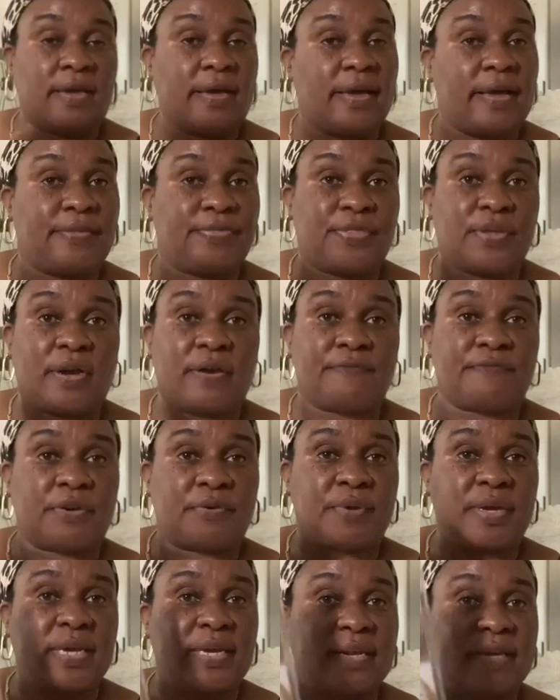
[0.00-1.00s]
And they are
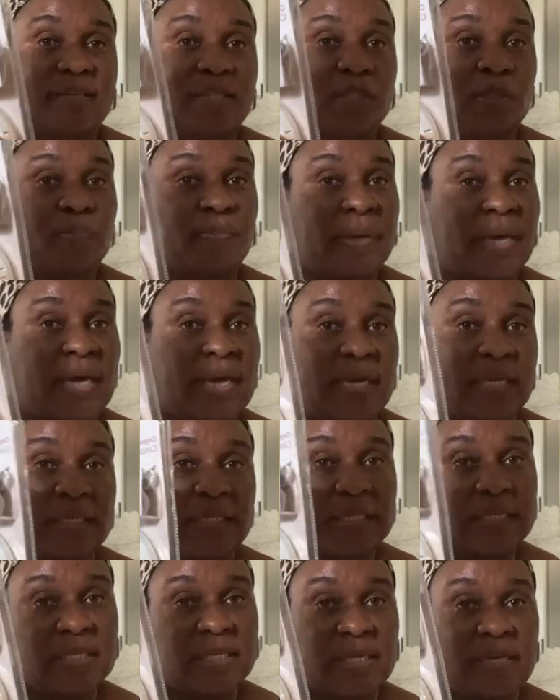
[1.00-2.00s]
very
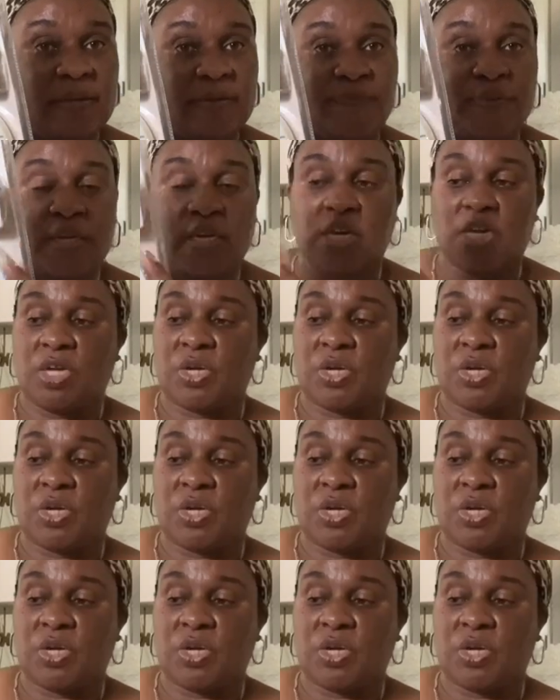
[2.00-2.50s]
inexpensive